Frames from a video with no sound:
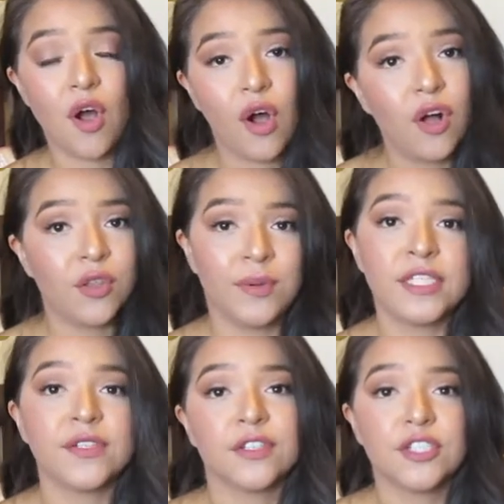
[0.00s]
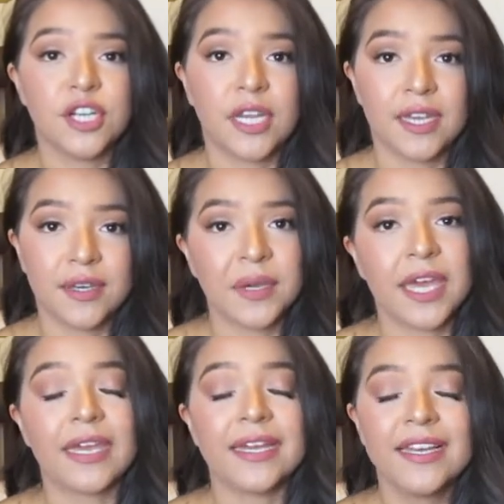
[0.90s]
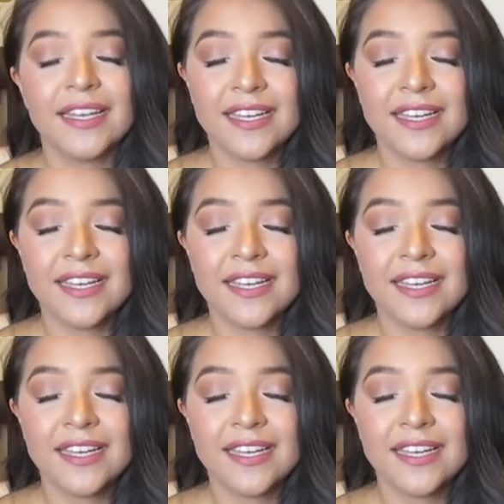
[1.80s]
all the way to Virginia, okay?